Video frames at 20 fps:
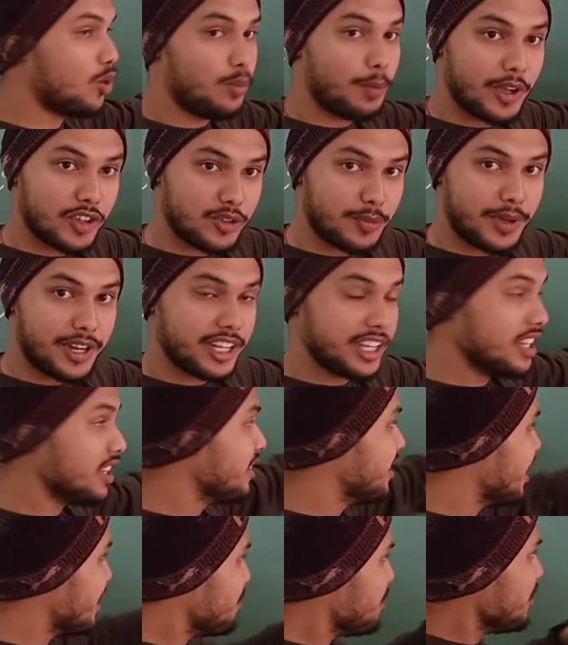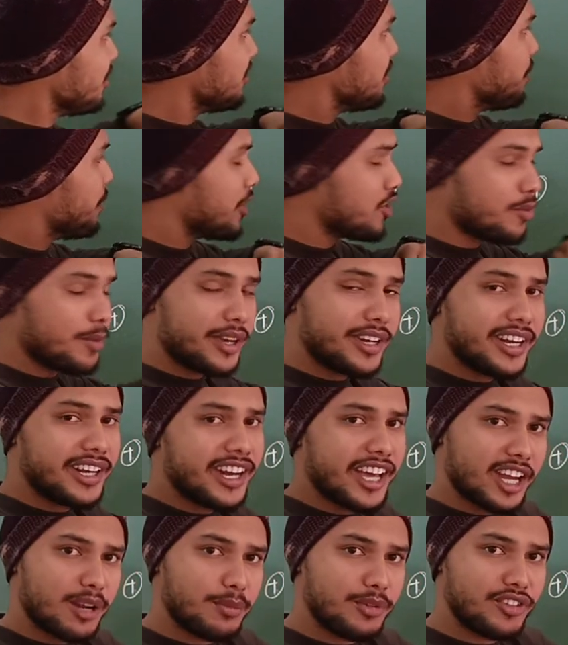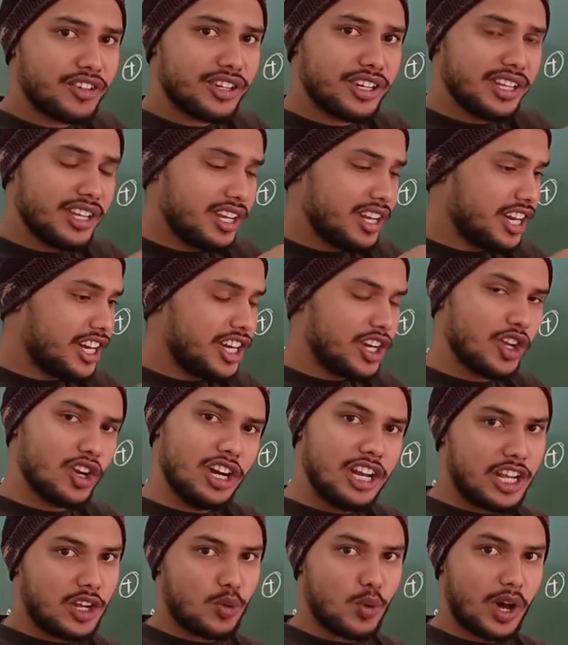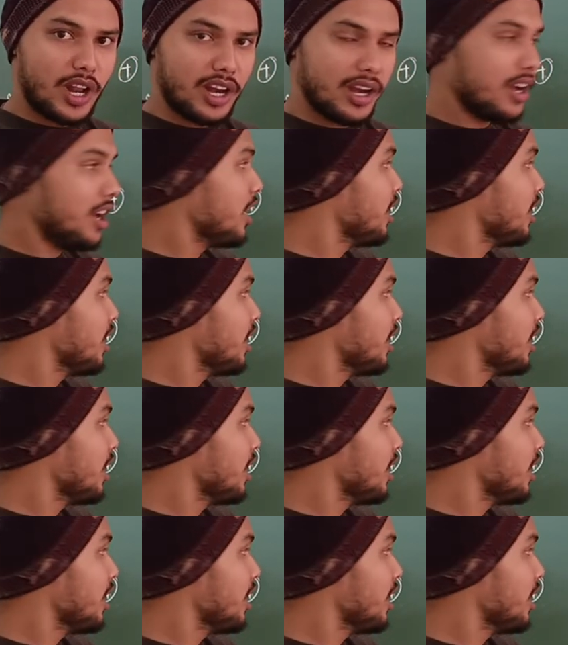to mesomeric. That means mesomeric and aromaticity nearly equal.